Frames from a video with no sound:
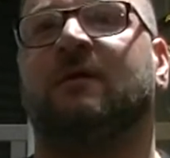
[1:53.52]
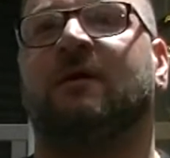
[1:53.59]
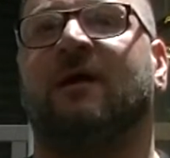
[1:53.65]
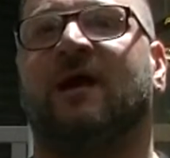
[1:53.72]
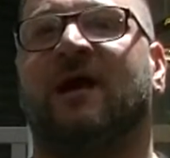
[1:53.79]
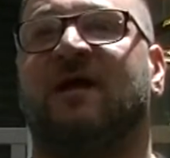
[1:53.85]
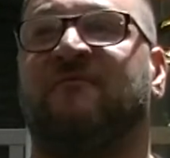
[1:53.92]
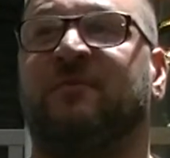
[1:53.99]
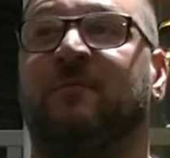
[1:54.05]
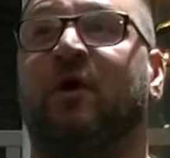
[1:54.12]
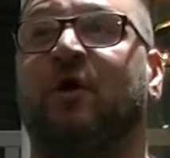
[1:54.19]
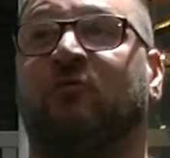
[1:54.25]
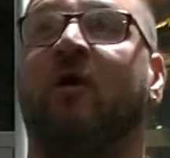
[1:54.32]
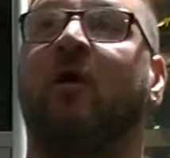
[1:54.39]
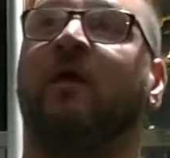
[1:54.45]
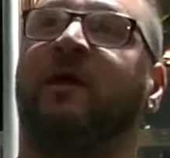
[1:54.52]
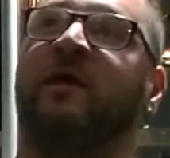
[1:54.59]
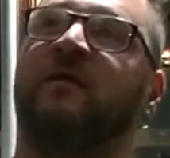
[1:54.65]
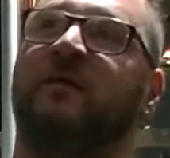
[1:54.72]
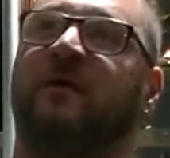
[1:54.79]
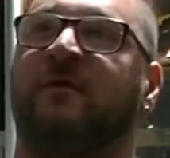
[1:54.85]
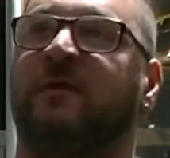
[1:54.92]
have the bike
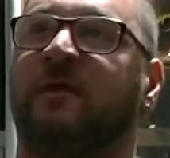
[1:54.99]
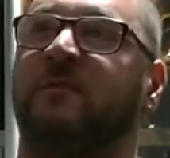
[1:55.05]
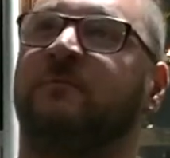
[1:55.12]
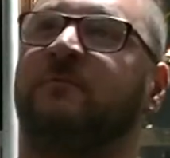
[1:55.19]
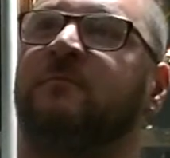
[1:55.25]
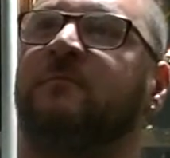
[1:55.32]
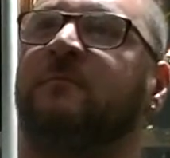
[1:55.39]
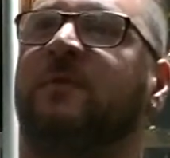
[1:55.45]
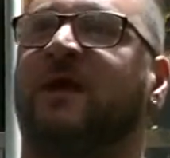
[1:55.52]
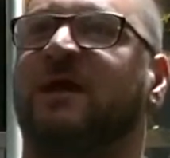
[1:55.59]
rolling, and then the